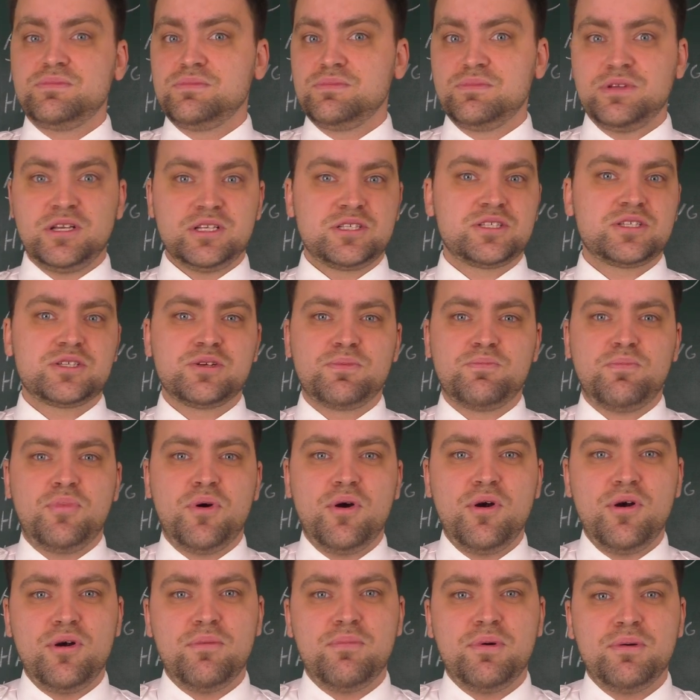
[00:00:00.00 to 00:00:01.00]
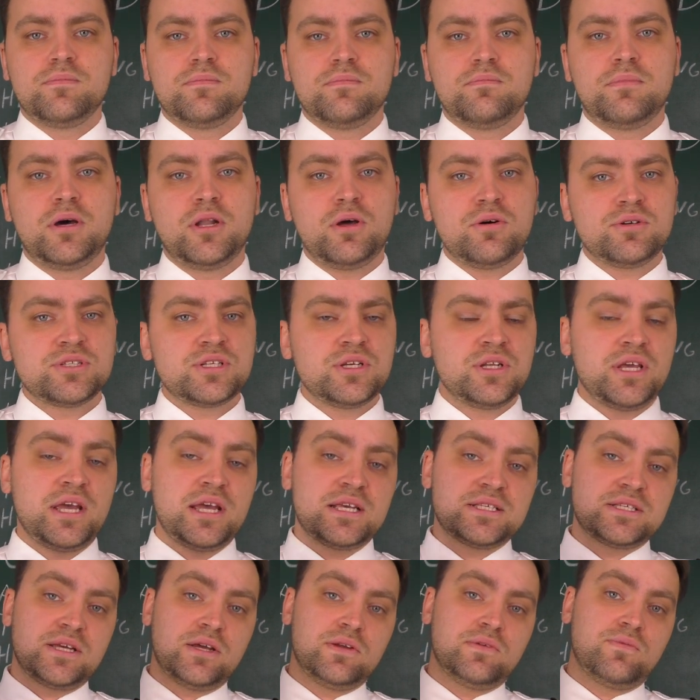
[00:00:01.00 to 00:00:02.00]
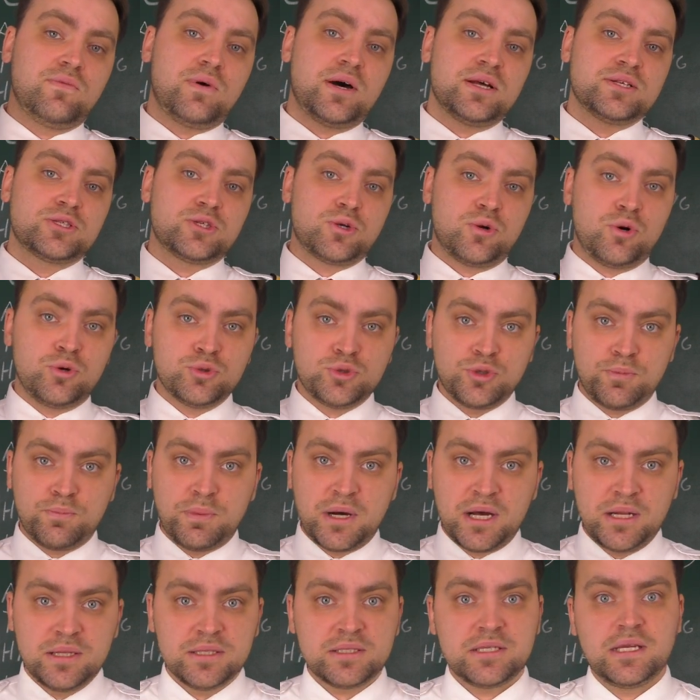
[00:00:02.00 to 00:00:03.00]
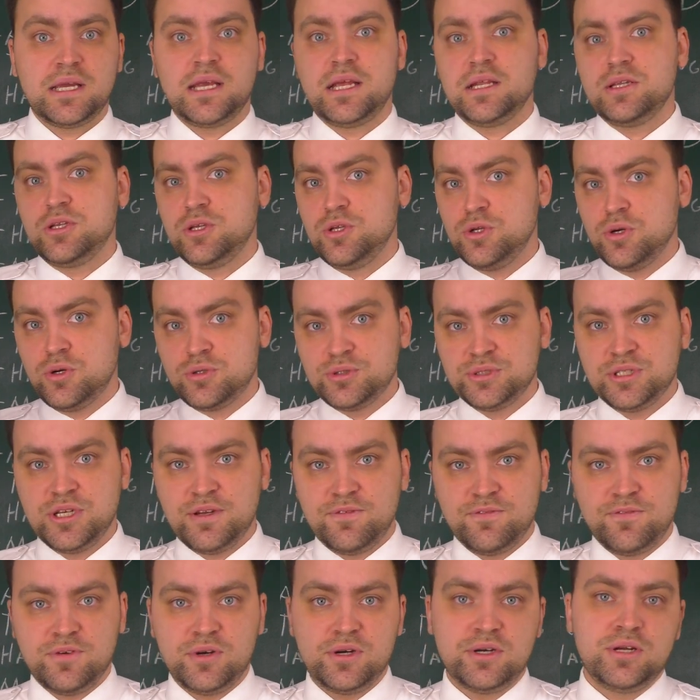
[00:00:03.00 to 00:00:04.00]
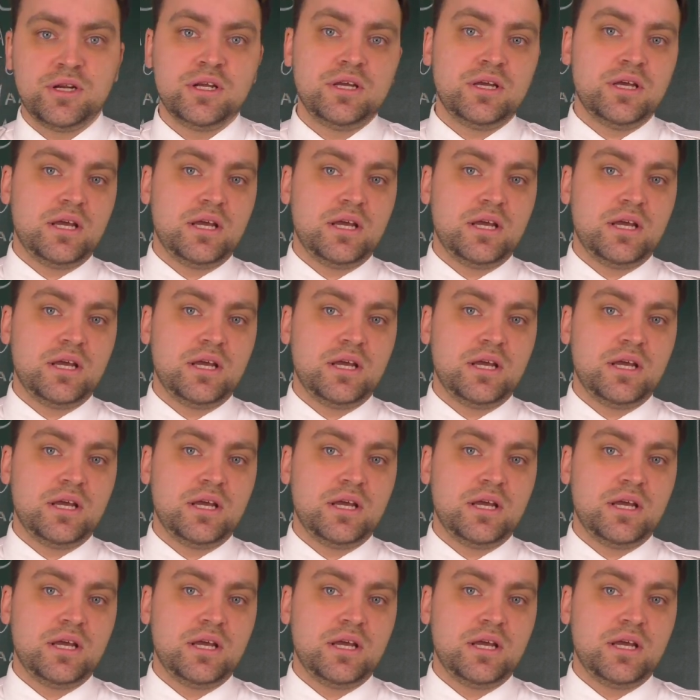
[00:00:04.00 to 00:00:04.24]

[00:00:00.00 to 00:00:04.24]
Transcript: That's superb. But also it has advanced autopilot and yaw damper.